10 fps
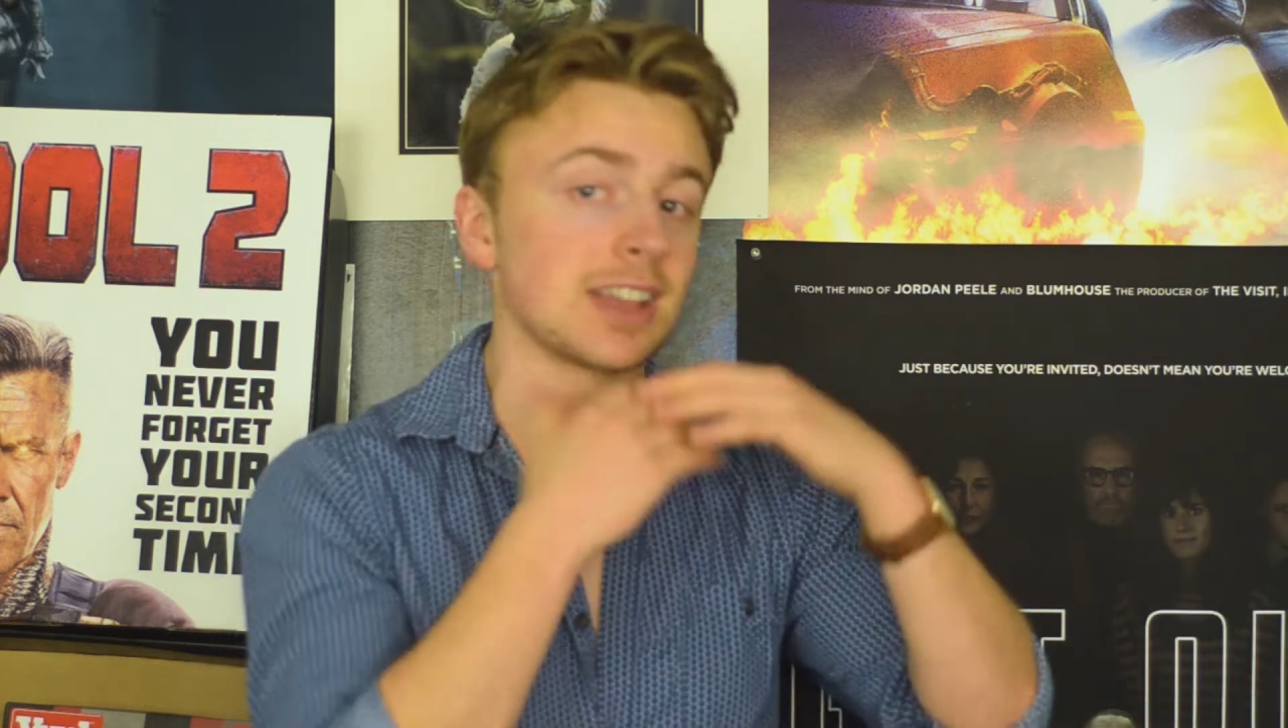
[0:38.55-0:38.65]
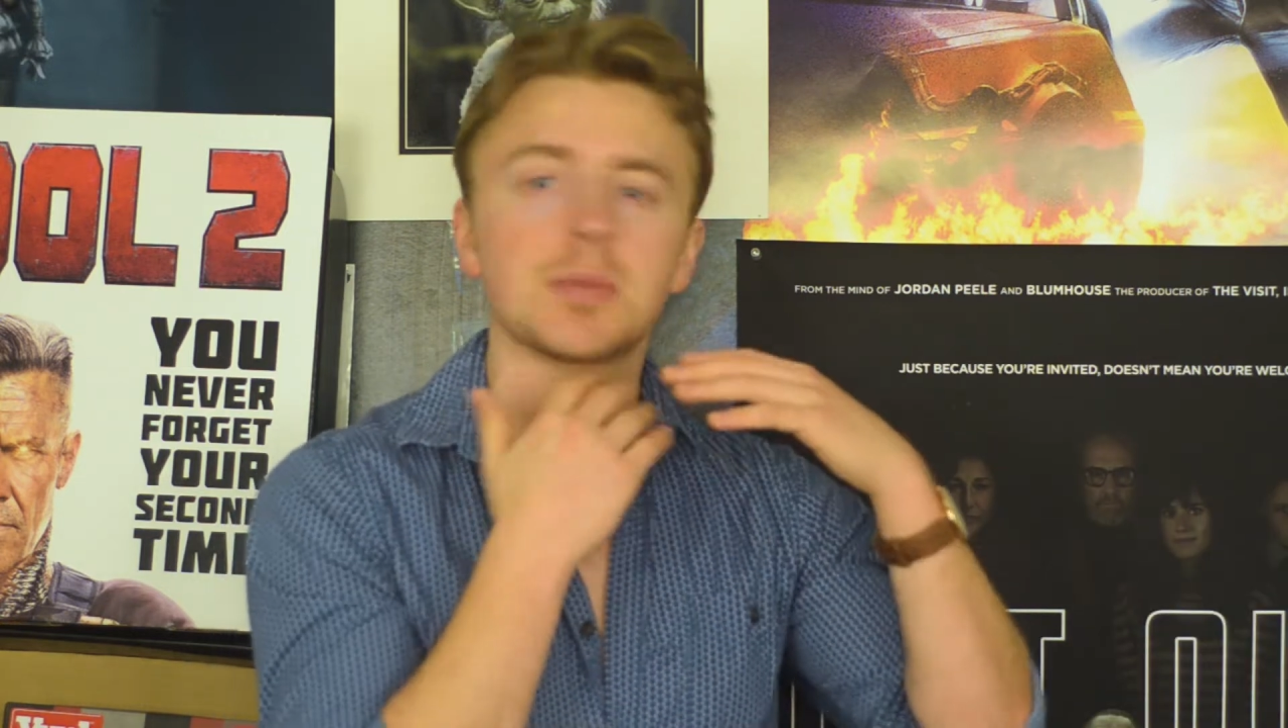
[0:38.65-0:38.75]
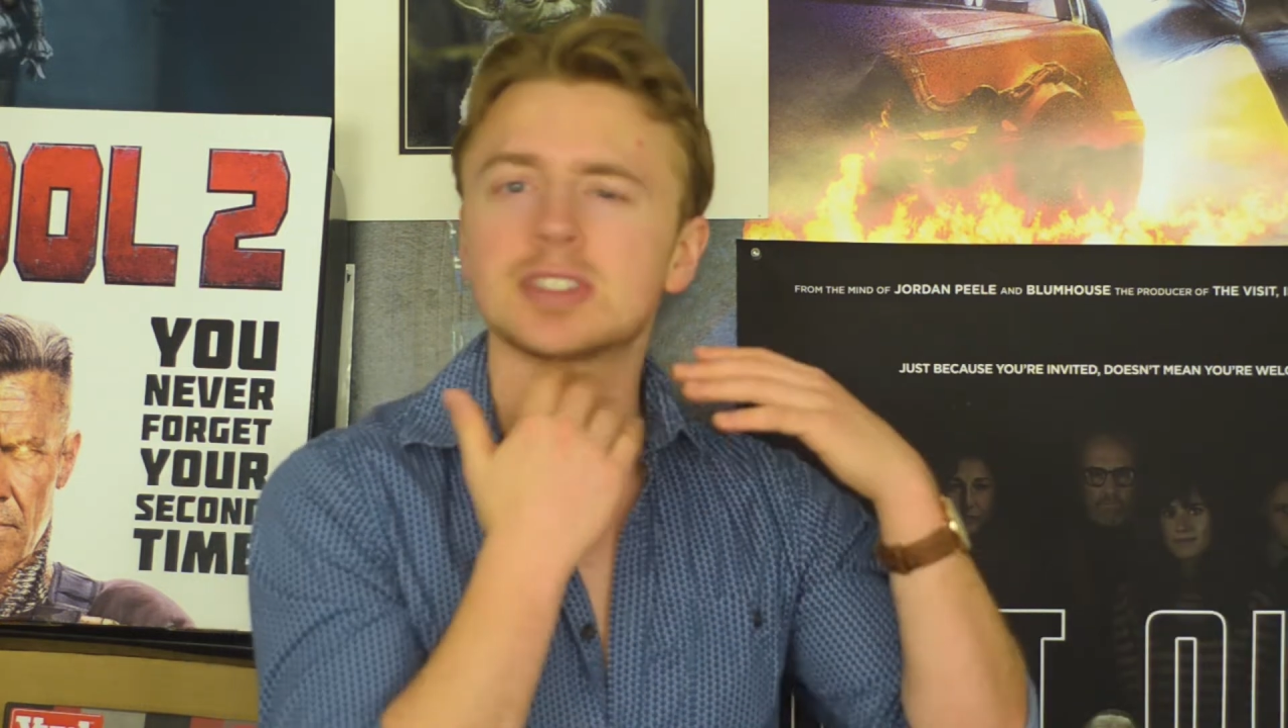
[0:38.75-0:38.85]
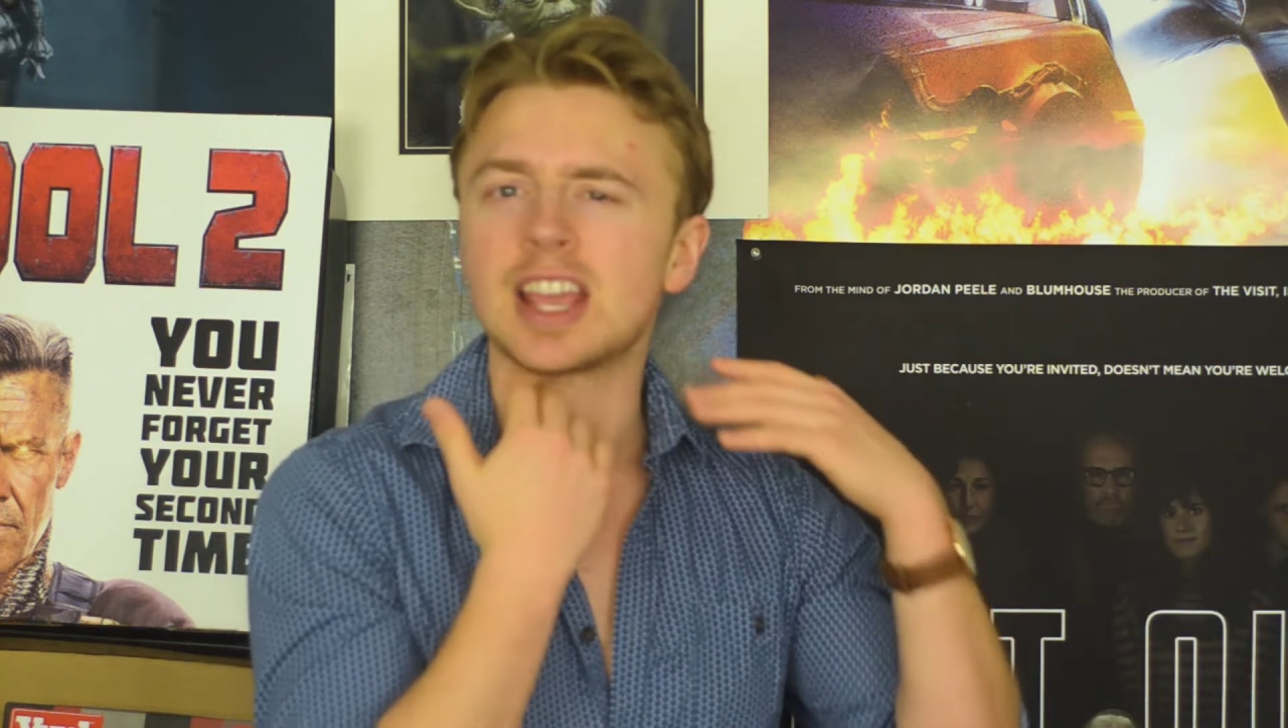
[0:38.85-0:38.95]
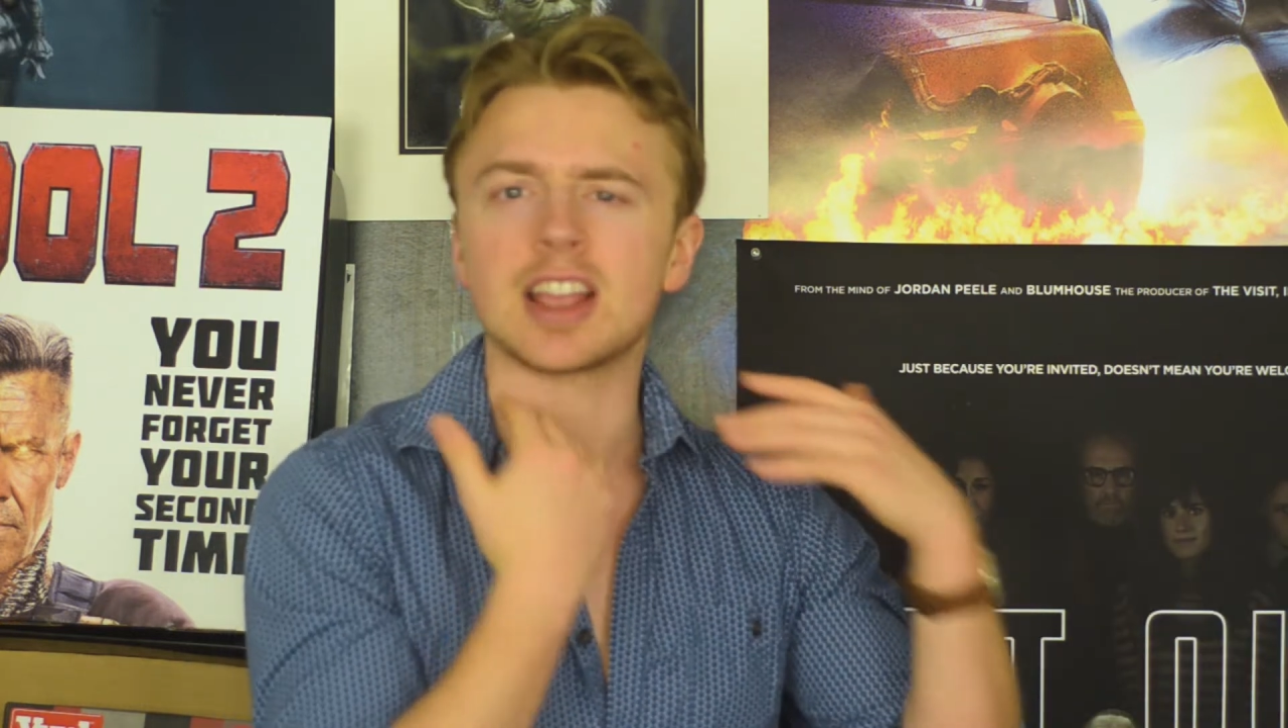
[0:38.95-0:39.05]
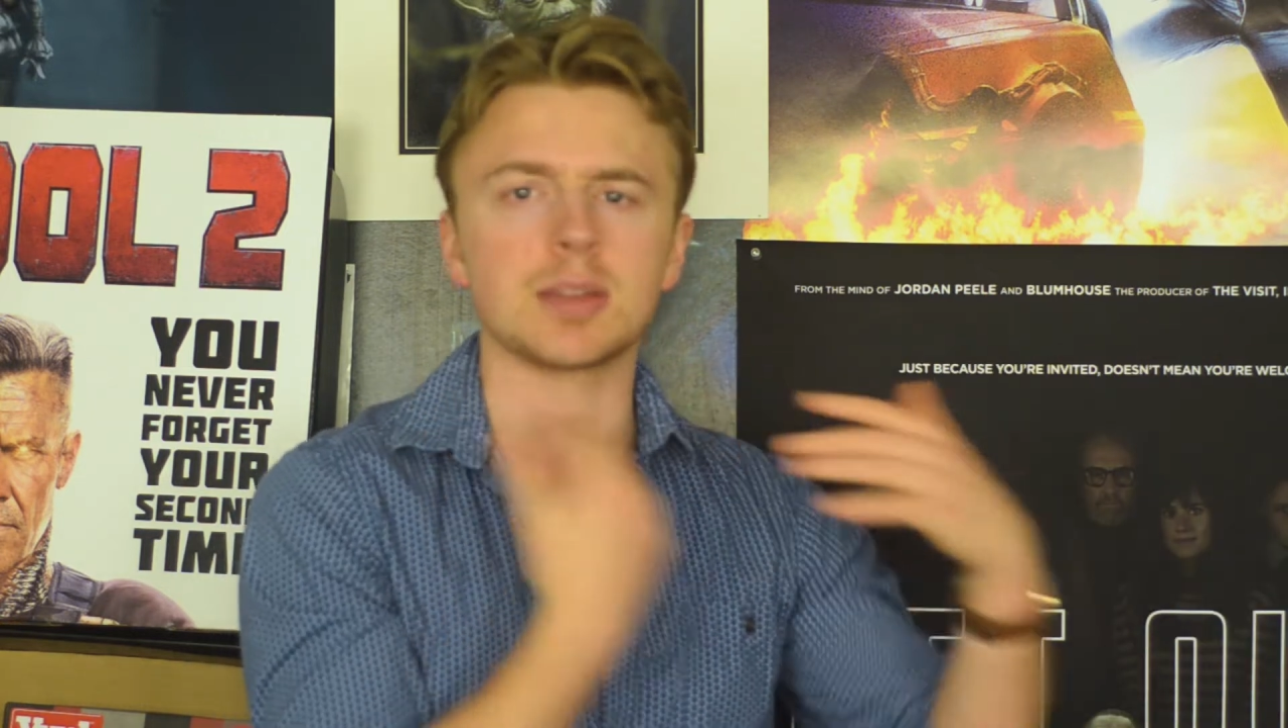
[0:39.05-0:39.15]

that would take